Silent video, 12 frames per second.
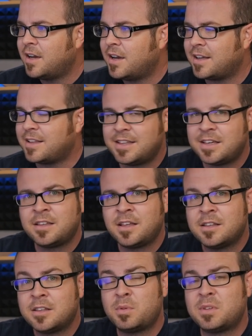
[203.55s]
And I think
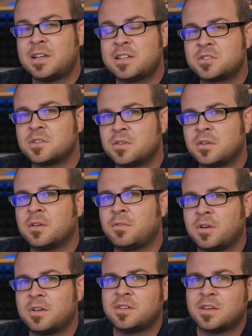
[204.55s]
the potential is only
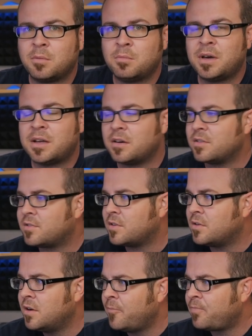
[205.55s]
for it to get better.
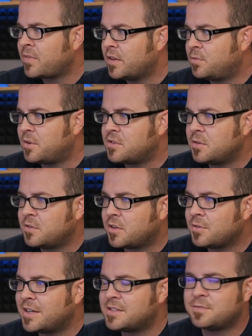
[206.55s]
So especially with
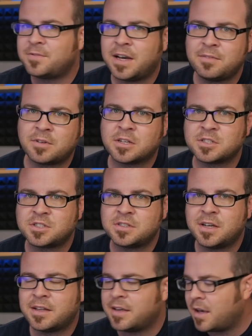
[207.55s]
the Ryzen 5
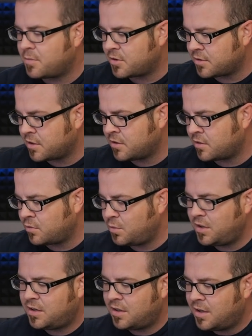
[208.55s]
launch uh, that happened earlier this
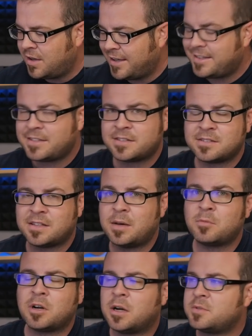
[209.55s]
week, I think there's a
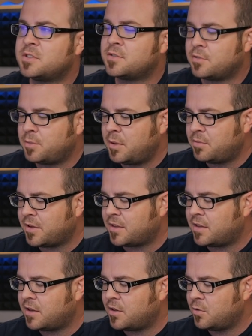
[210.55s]
lot more options for people
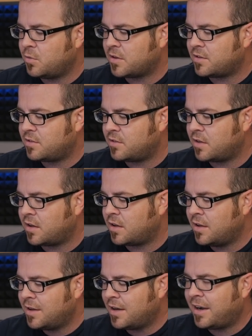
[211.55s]
out there who wants
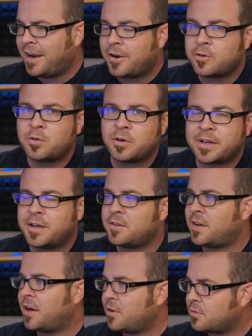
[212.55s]
uh, a higher core
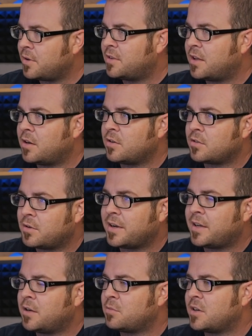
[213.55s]
count, higher thread th-
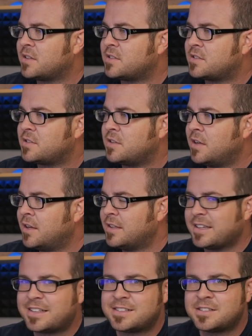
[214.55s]
thread count processor.
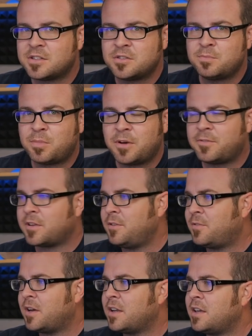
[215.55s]
They can still do perfectly
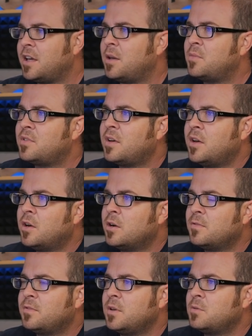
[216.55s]
fine in games.
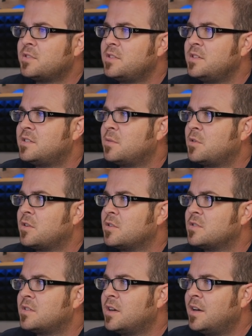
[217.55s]
Hopefully, we'll see some of
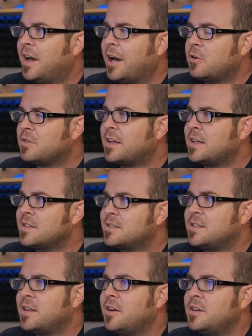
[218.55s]
those outlying
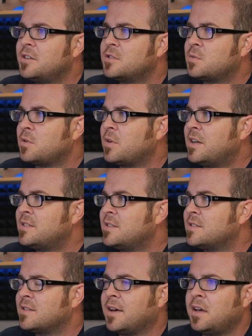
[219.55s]
scenarios where
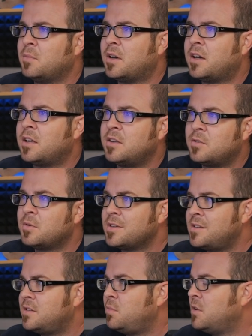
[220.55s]
Ryzen is lagging behind and
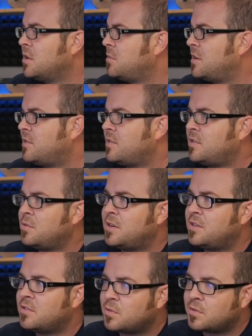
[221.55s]
really CPU limited
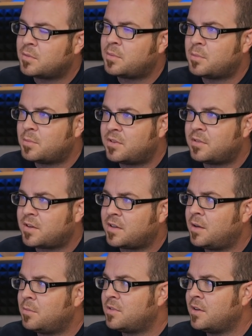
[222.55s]
situations with specific
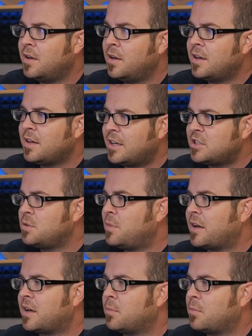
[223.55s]
games catching
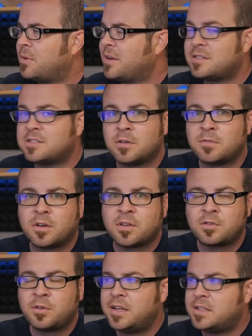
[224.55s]
back up. But I'd say overall,
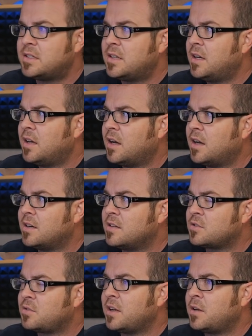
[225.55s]
it's great. Uh,
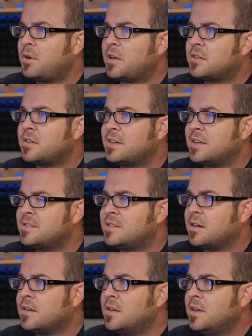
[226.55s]
it's a great competitor to
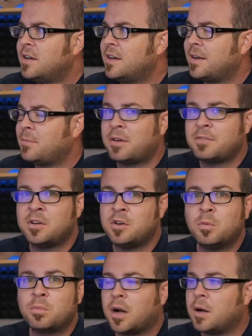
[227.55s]
Intel, and I'm having
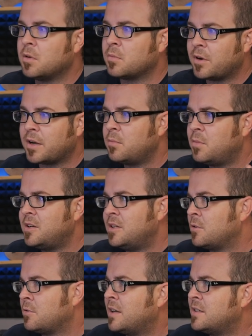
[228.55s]
no problem
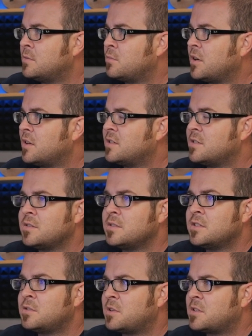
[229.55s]
recommending the Ryzen
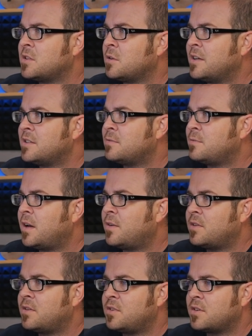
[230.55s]
processors, especially the Ryzen
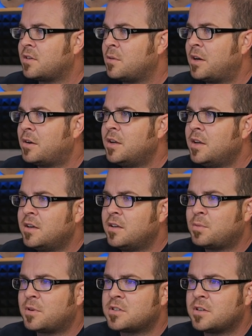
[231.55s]
5s that have just come out,
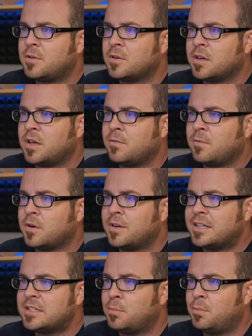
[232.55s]
especially if you're looking for a
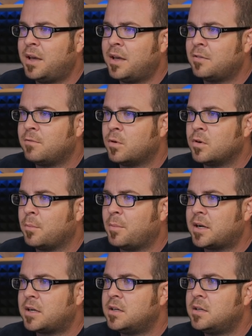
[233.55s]
nice bang for your
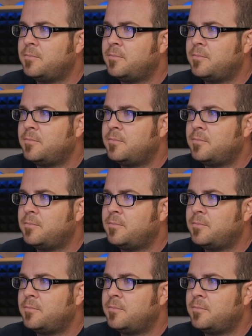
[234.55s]
buck.